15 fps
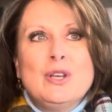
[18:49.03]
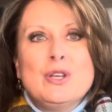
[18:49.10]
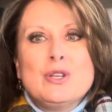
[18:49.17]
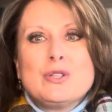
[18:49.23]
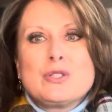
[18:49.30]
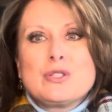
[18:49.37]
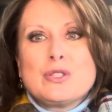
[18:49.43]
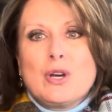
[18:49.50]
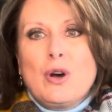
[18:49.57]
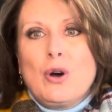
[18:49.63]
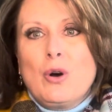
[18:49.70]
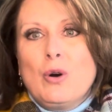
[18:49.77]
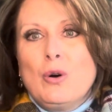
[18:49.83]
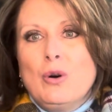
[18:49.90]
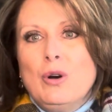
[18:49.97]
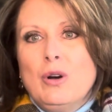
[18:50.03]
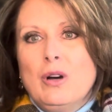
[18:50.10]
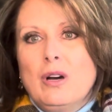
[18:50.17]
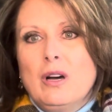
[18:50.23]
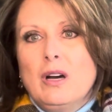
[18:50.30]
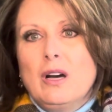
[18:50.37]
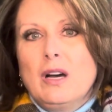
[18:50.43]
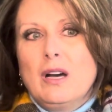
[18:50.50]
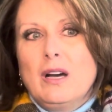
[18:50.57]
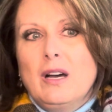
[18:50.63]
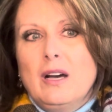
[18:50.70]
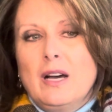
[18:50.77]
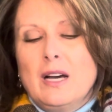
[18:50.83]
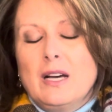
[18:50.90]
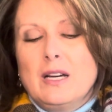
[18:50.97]
So
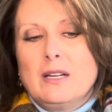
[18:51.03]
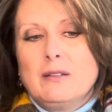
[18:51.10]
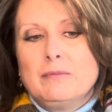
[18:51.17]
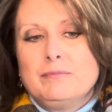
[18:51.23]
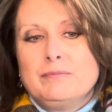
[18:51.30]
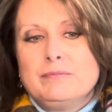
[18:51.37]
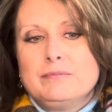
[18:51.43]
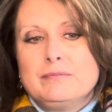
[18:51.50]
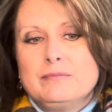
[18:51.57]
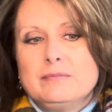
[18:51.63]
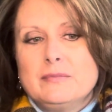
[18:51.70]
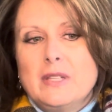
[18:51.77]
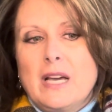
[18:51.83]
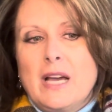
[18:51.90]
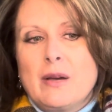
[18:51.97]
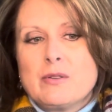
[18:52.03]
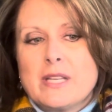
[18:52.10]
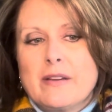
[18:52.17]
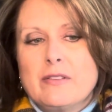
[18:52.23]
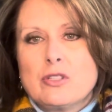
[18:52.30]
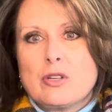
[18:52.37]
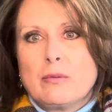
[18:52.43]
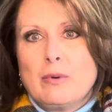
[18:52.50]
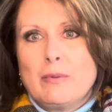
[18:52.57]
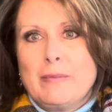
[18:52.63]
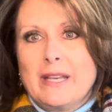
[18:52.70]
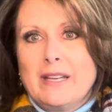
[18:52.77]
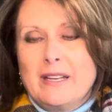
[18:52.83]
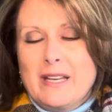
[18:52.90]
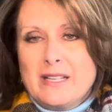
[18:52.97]
I was having trouble
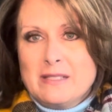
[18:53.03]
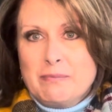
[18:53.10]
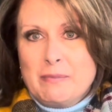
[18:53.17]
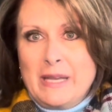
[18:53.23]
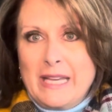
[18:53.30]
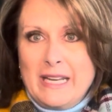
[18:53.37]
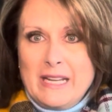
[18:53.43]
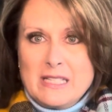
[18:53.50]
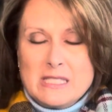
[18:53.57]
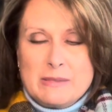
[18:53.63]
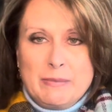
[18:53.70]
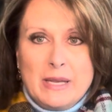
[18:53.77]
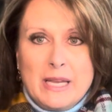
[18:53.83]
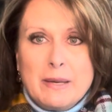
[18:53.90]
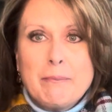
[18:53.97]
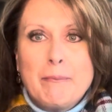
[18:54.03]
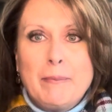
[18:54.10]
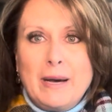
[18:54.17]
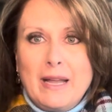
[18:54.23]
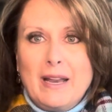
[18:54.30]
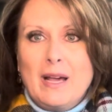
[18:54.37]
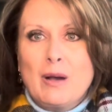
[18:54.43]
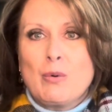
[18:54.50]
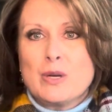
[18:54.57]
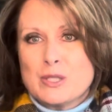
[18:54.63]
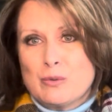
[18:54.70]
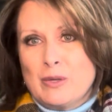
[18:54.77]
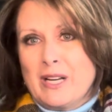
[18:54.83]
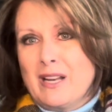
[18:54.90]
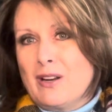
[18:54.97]
making ends meet, but I wasn't
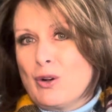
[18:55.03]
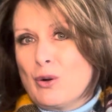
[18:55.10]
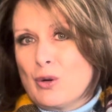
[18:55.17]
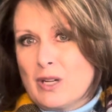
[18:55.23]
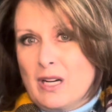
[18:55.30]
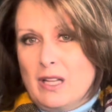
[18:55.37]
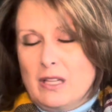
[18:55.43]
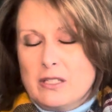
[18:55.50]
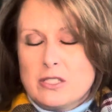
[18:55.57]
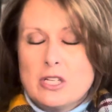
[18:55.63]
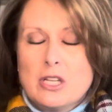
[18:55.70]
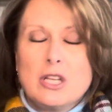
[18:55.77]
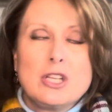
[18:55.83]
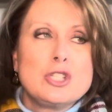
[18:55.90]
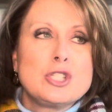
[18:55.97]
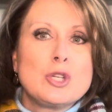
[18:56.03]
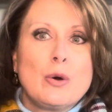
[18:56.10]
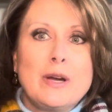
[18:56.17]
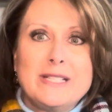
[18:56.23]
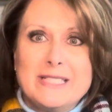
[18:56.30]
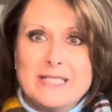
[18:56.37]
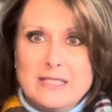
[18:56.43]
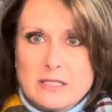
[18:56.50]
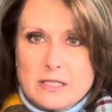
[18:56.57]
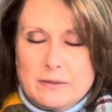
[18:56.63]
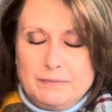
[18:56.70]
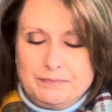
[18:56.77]
ready to go to college. So I didn't.